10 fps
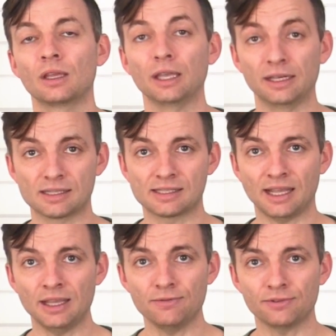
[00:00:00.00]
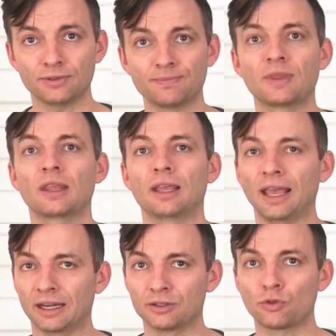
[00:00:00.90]
It is safe
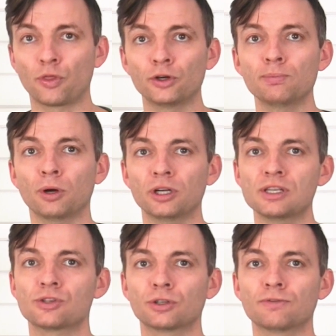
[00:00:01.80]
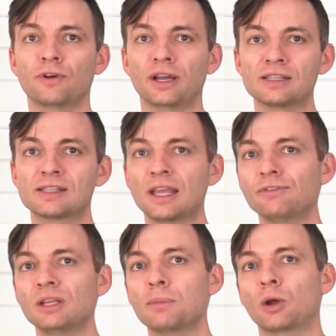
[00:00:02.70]
and it is third-party certified
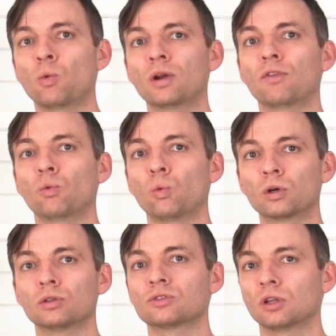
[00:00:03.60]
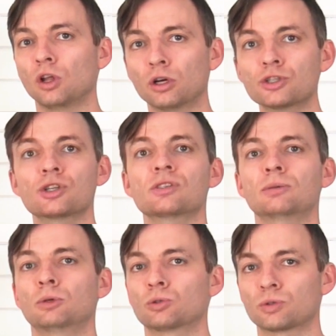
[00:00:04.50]
safety by one of the world's largest
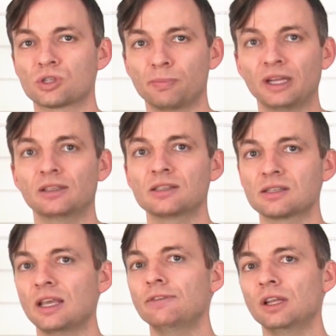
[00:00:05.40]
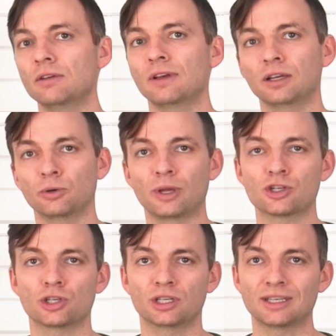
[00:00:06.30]
and most respected safety
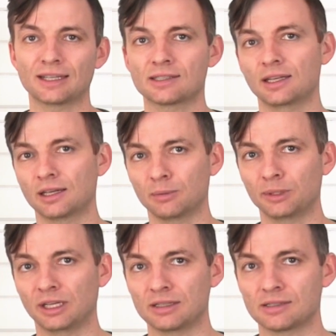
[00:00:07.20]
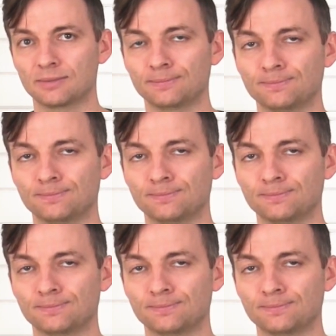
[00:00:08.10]
evaluation and testing companies.